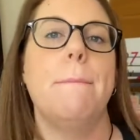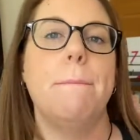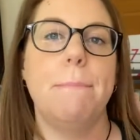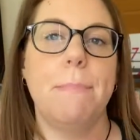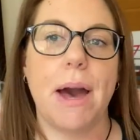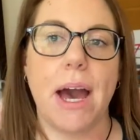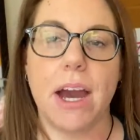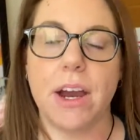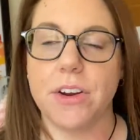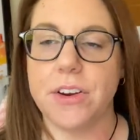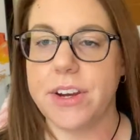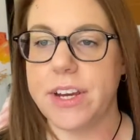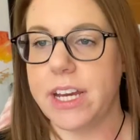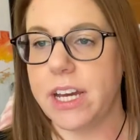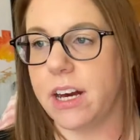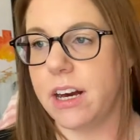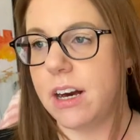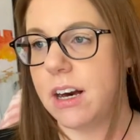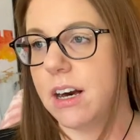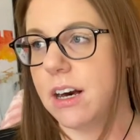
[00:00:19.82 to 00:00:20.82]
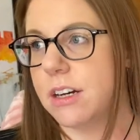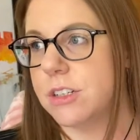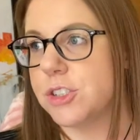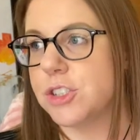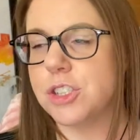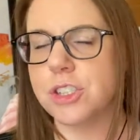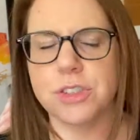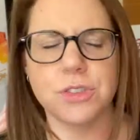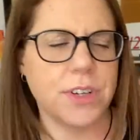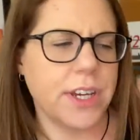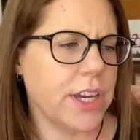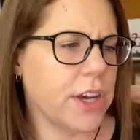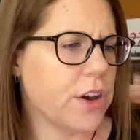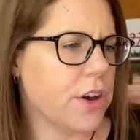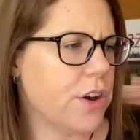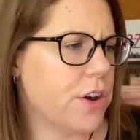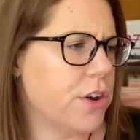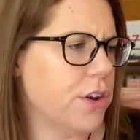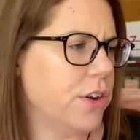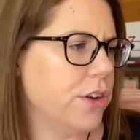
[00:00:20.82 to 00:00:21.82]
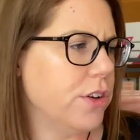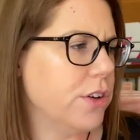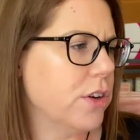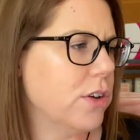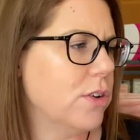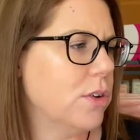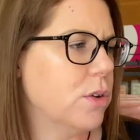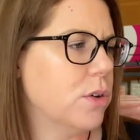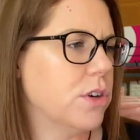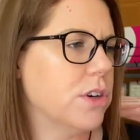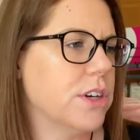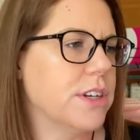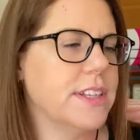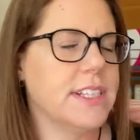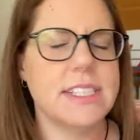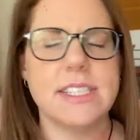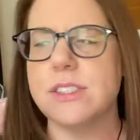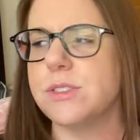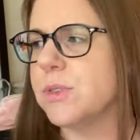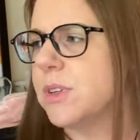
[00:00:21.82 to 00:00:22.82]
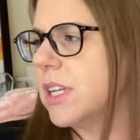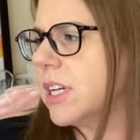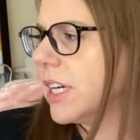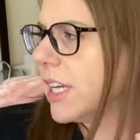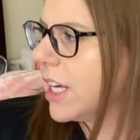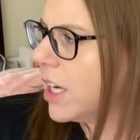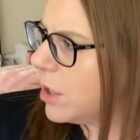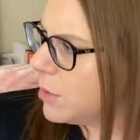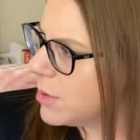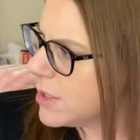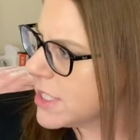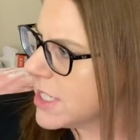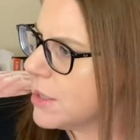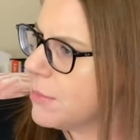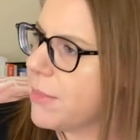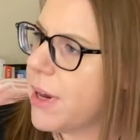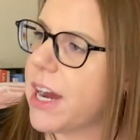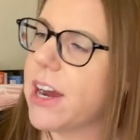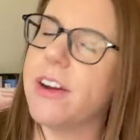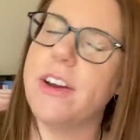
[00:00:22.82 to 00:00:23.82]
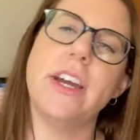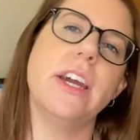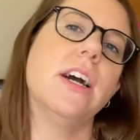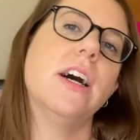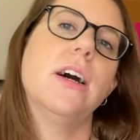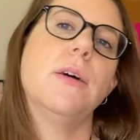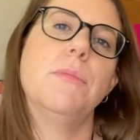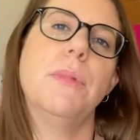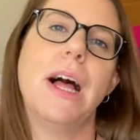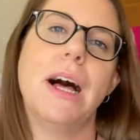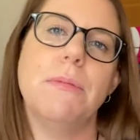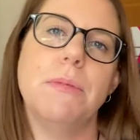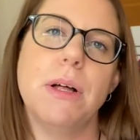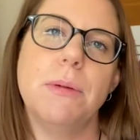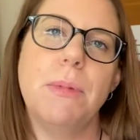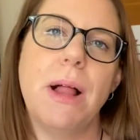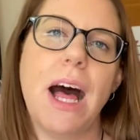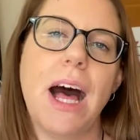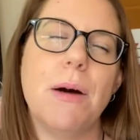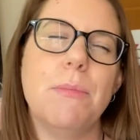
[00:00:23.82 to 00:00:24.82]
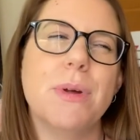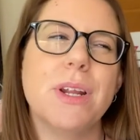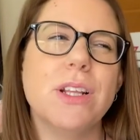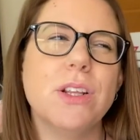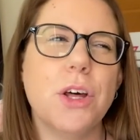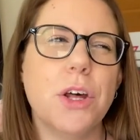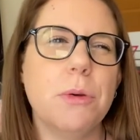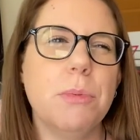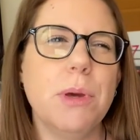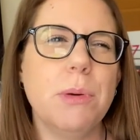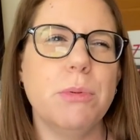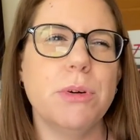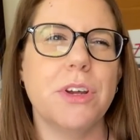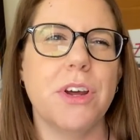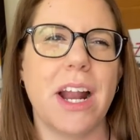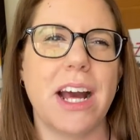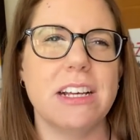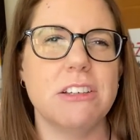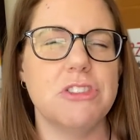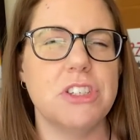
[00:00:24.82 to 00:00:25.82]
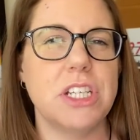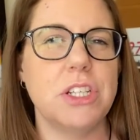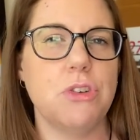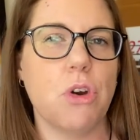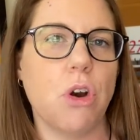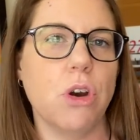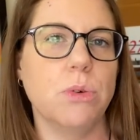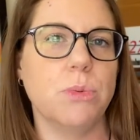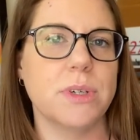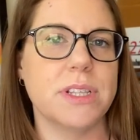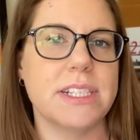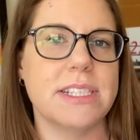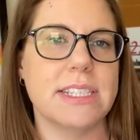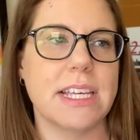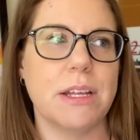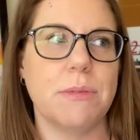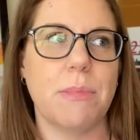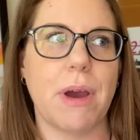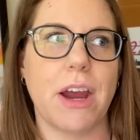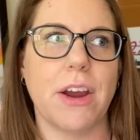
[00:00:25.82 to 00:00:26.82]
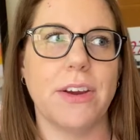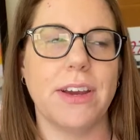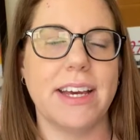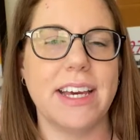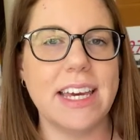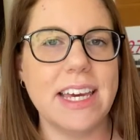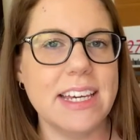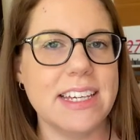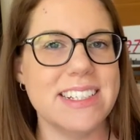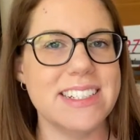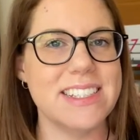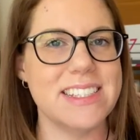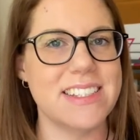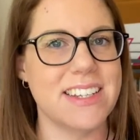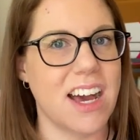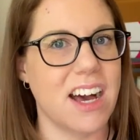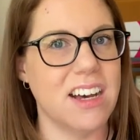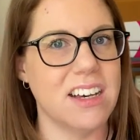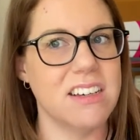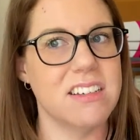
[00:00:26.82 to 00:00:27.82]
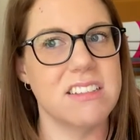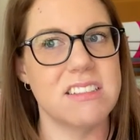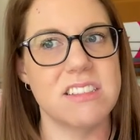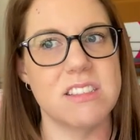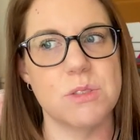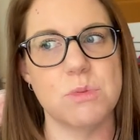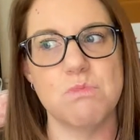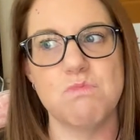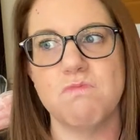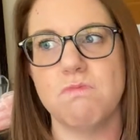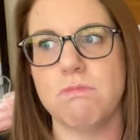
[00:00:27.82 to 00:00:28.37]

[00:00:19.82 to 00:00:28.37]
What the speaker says: barrier trio, or this is really going to help your skin barrier, blah, blah, blah. But a lot of people don't actually know what the skin barrier is, does,